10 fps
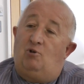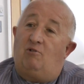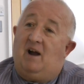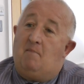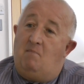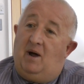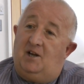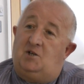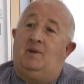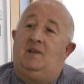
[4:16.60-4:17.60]
programme
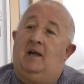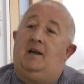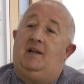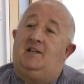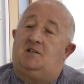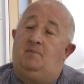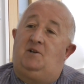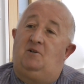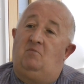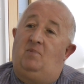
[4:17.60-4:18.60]
management that needs to
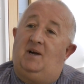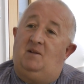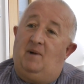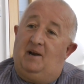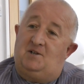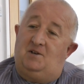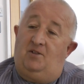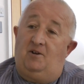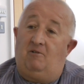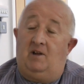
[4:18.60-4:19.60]
be done by the
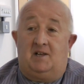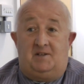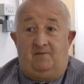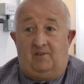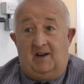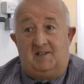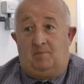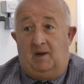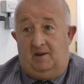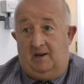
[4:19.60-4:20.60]
managing authority as
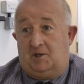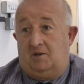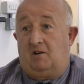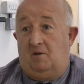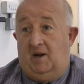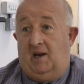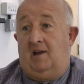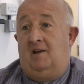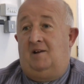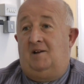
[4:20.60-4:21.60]
advised by the National
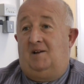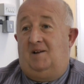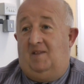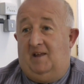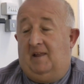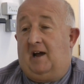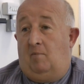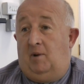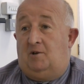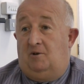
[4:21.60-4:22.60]
Committee, then that
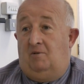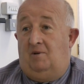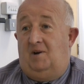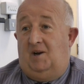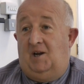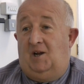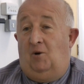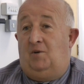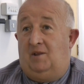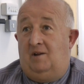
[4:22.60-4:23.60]
can be done
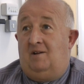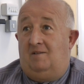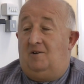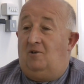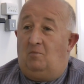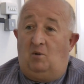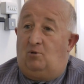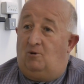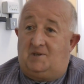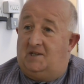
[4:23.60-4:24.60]
under the normal
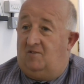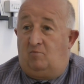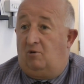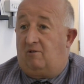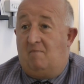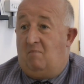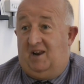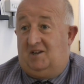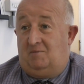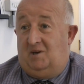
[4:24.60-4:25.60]
process of programme
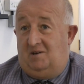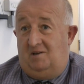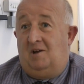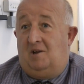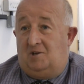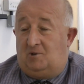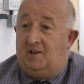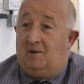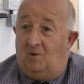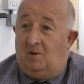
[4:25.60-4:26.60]
management.
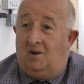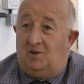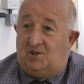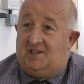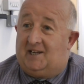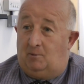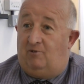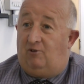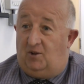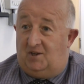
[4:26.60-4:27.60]
So I think the sector
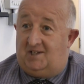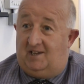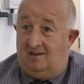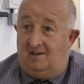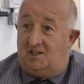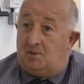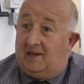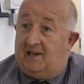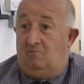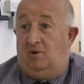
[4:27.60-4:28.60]
would rather see, to
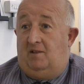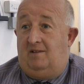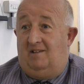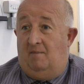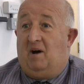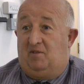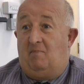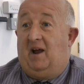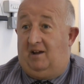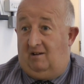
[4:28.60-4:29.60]
begin with, a
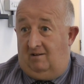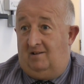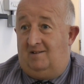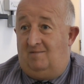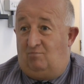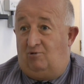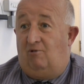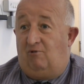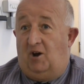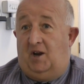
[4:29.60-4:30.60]
mathematical
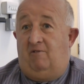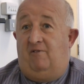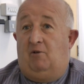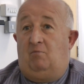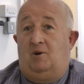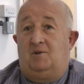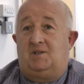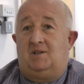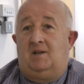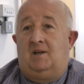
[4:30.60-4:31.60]
prorata of
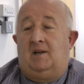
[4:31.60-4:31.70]
outputs.